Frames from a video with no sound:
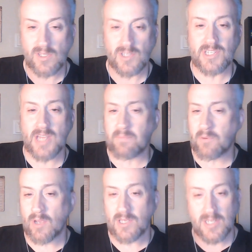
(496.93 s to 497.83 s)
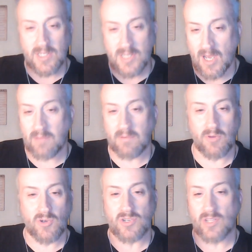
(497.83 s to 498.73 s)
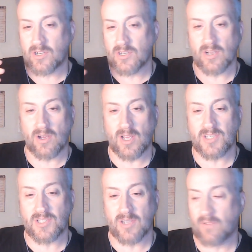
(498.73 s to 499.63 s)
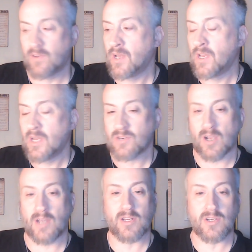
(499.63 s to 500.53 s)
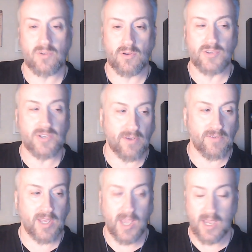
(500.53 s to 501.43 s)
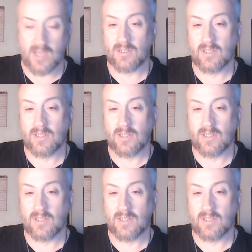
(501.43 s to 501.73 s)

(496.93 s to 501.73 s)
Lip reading: stop wasting time, emotional energy, all that stuff, trying to control stuff I can't.